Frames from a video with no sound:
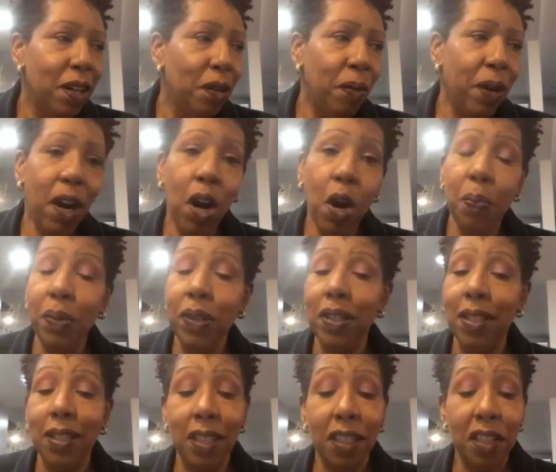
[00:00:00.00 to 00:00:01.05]
we're open
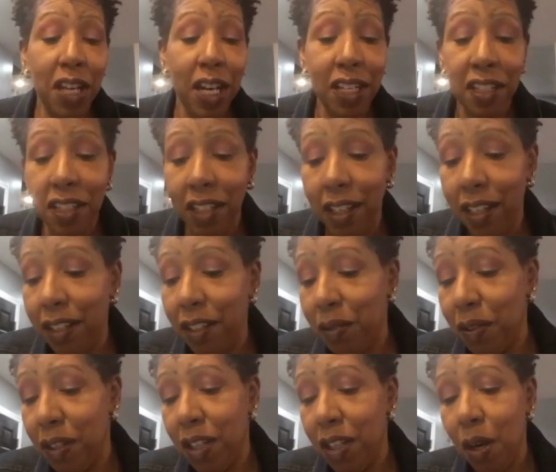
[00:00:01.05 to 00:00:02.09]
to suggestions.
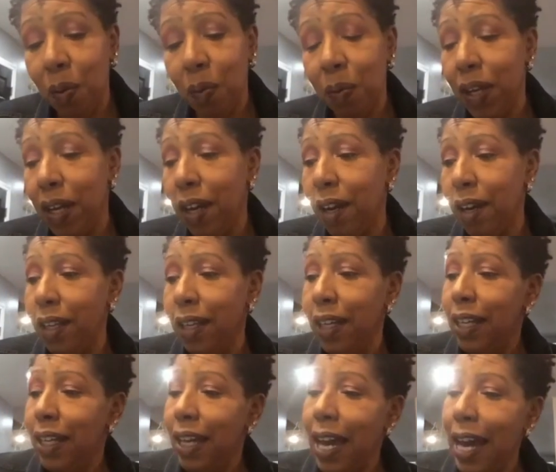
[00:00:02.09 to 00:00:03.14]
We are.
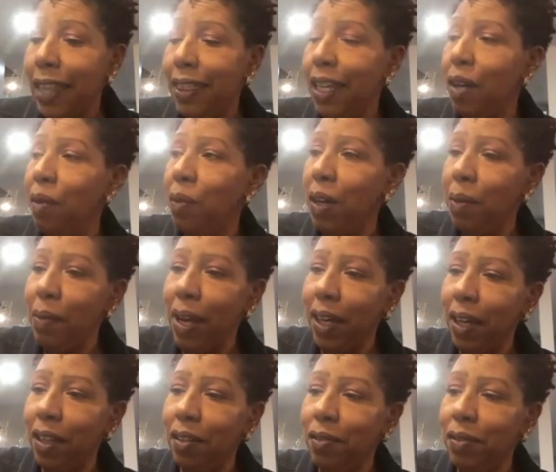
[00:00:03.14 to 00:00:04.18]
I think, what am I
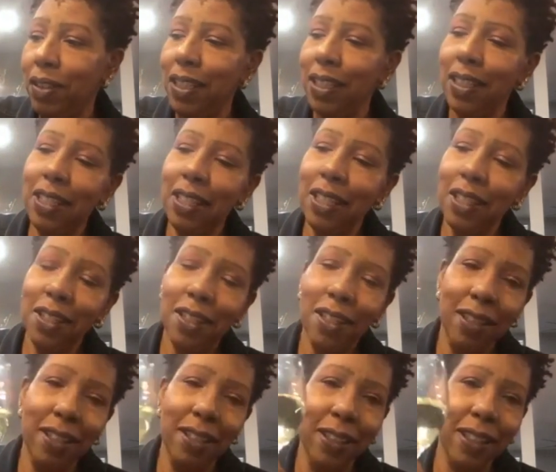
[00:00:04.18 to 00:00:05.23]
gonna? Well, see, this is
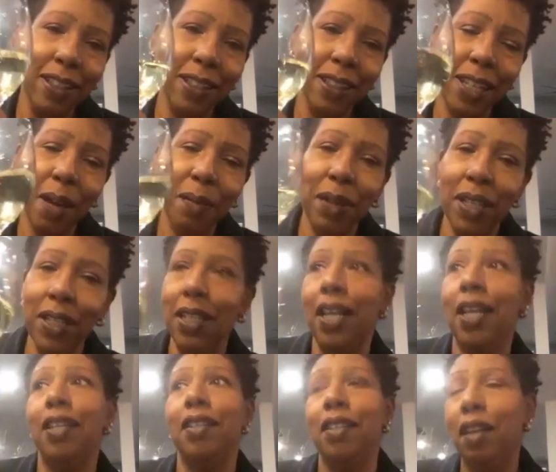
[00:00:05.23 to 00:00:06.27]
this is damn near
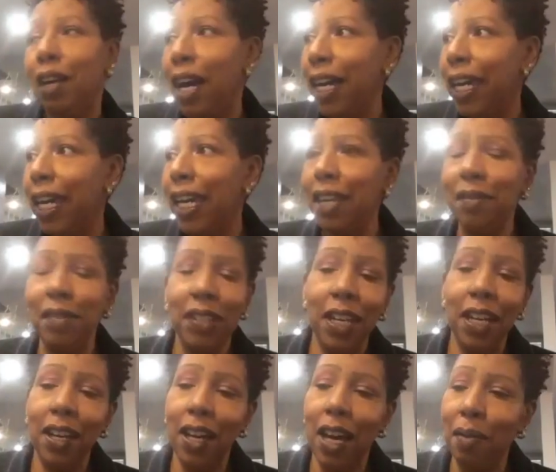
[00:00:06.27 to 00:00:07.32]
done. So I can't even
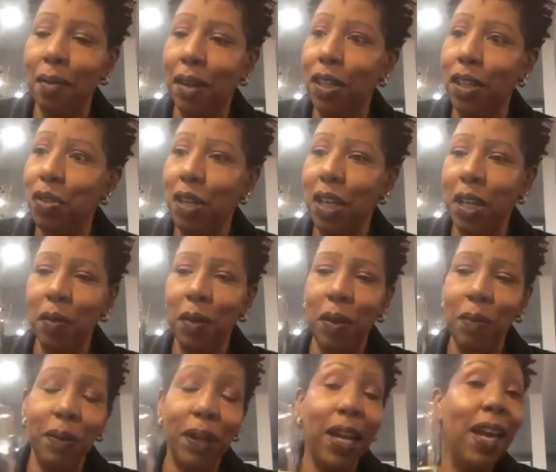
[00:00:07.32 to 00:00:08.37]
say I'm gonna drink it with it.
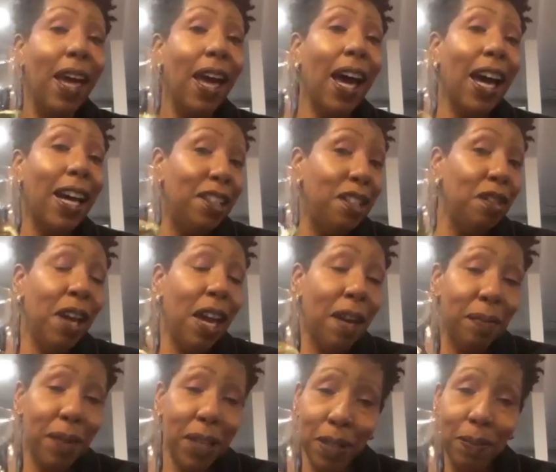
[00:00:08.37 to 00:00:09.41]
But I do have
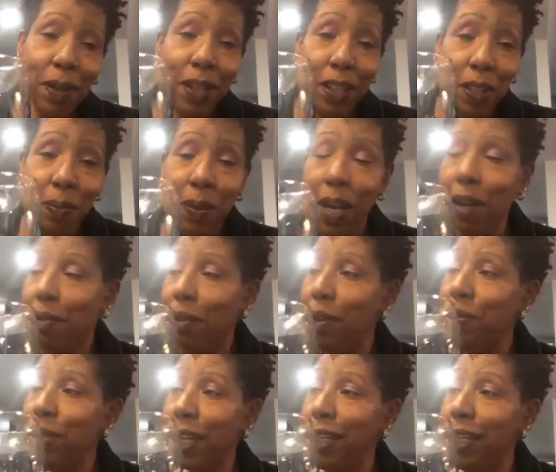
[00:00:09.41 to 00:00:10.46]
my smothered spare ribs
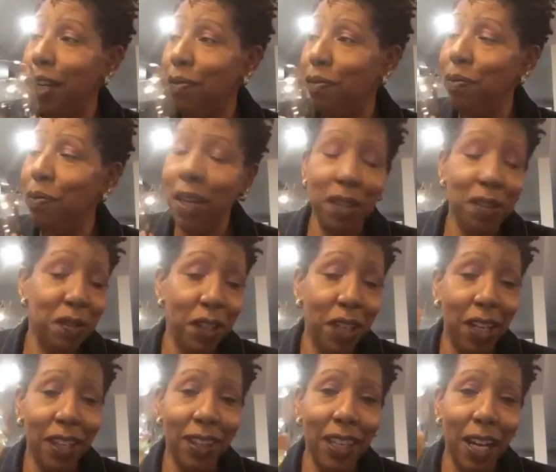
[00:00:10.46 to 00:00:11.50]
that I left from
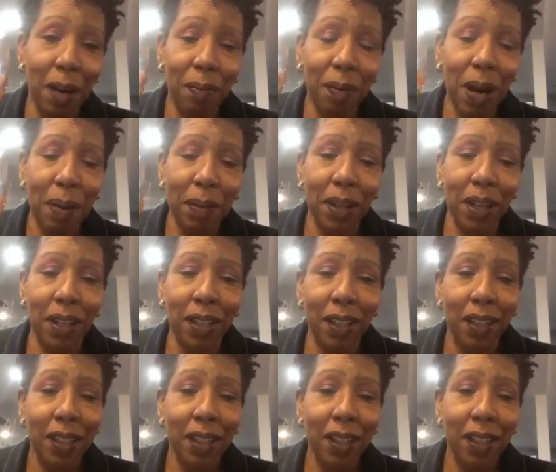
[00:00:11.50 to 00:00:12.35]
yesterday that I'm probably gonna